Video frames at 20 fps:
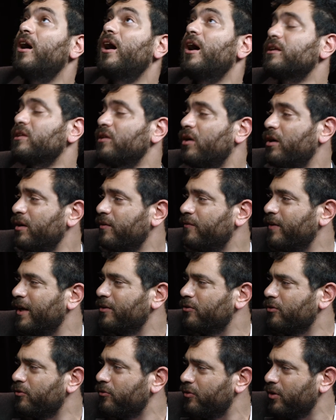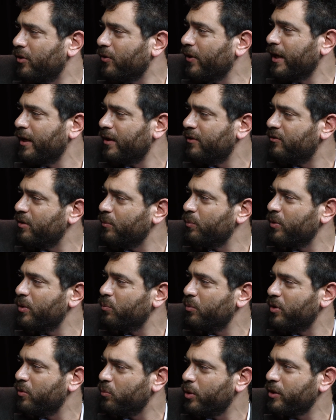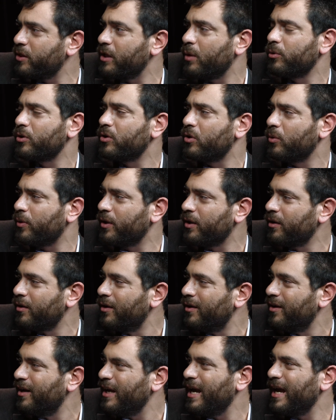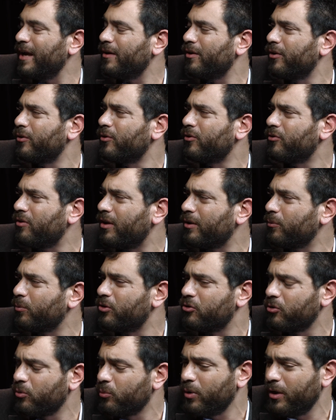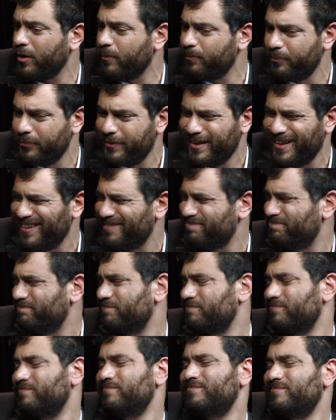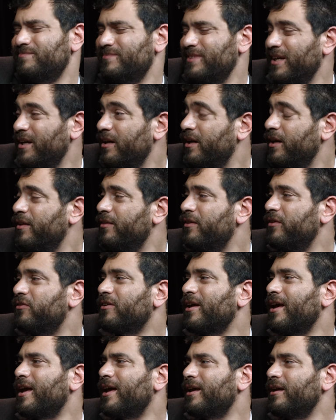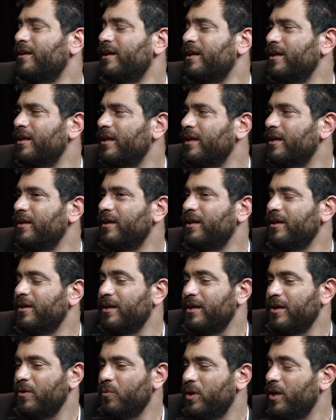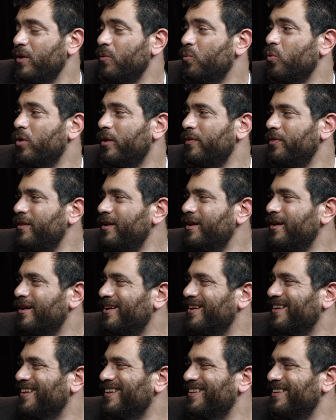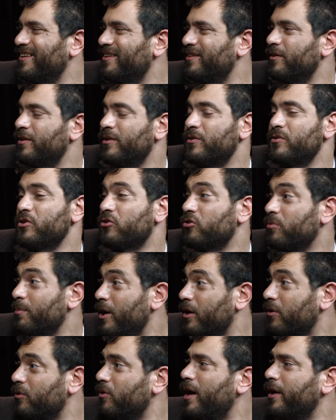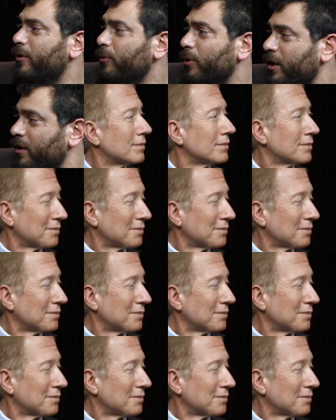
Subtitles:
a ton of agency, or Hansen, with what they were doing, and others like Richard Reed. This guy, he won the schmuck lottery,